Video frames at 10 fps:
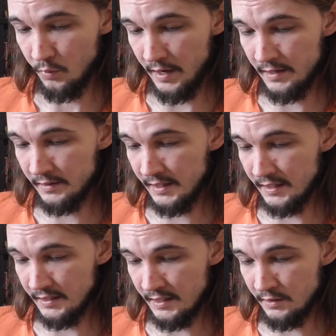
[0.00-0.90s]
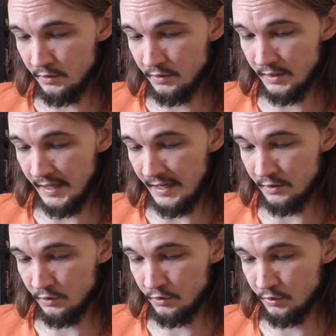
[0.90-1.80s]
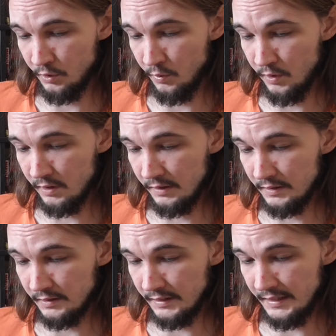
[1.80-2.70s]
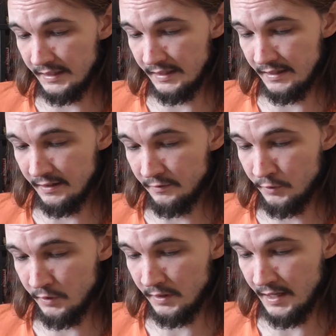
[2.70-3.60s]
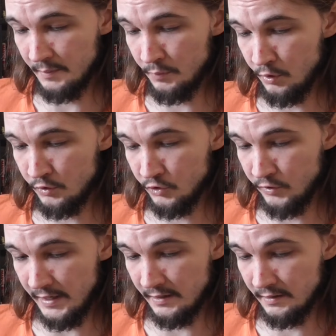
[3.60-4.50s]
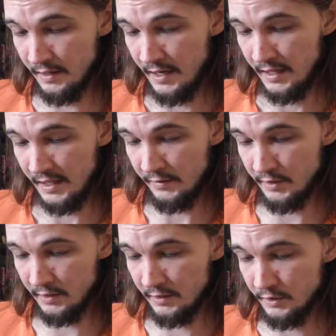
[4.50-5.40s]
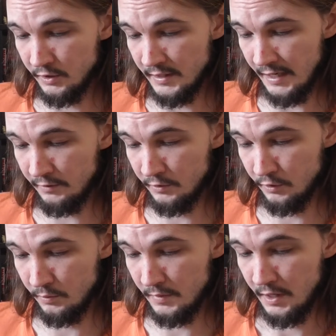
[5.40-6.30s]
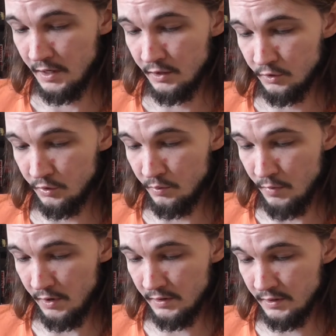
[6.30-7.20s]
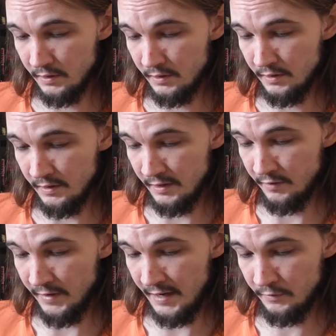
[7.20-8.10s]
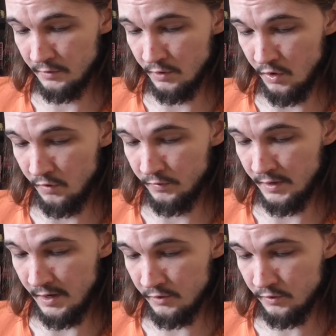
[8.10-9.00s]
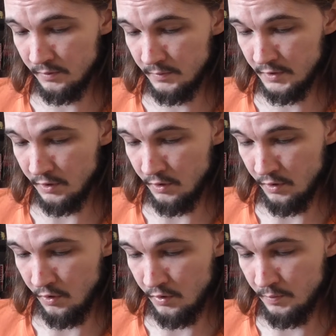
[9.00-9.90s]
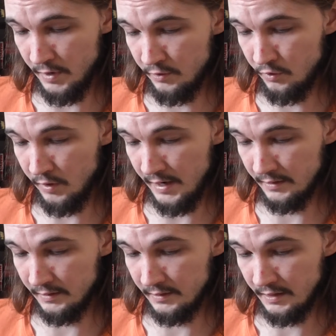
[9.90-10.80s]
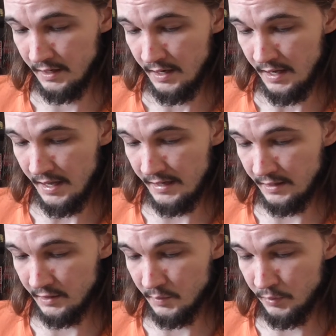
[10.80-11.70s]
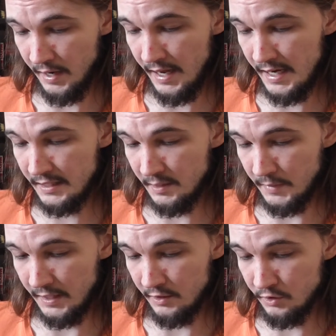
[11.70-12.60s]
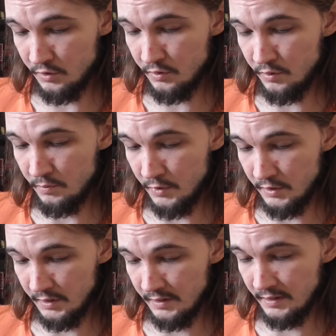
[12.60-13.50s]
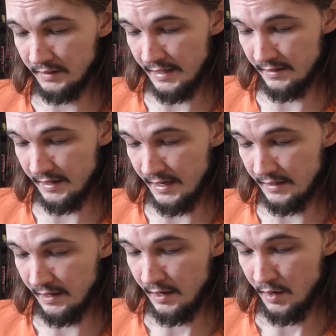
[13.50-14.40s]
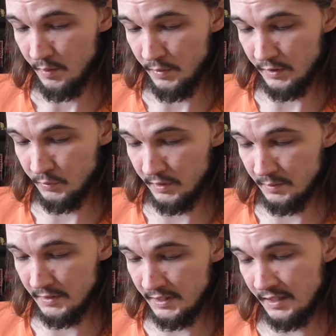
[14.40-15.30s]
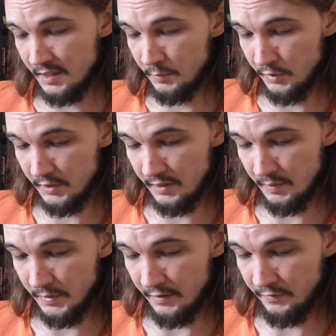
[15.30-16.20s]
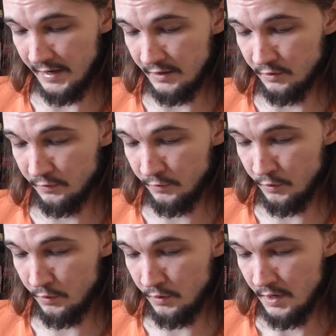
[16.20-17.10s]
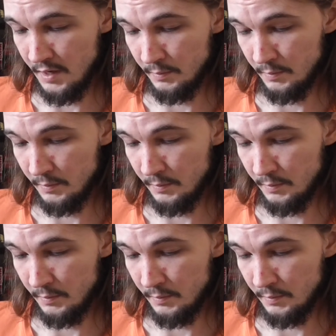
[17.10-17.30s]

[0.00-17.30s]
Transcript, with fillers: While they continue to get used to a world leading the Foot Clan post-Shredder, they return to the Technodrome to monitor the revival of the Utroms on Burnow Island and are surprised to meet a new mutant Leatherhead. But will the mysterious mutant be a friend or foe?